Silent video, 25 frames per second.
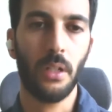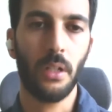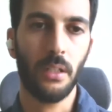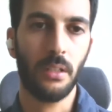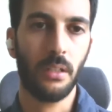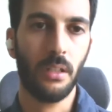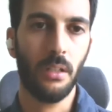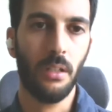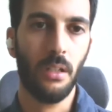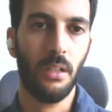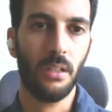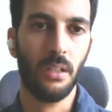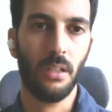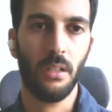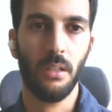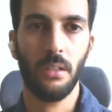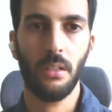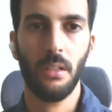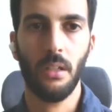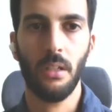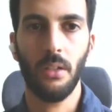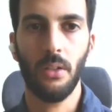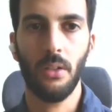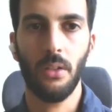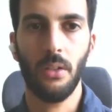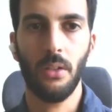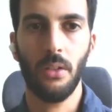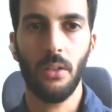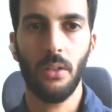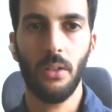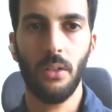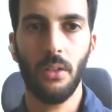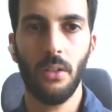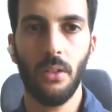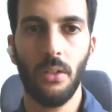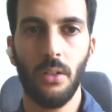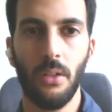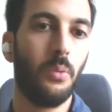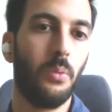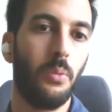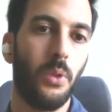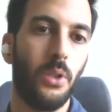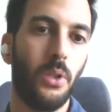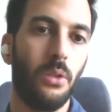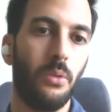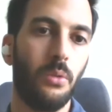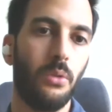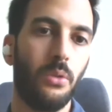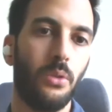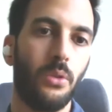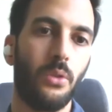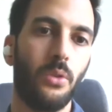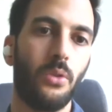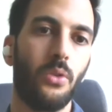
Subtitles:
as I said earlier, that we're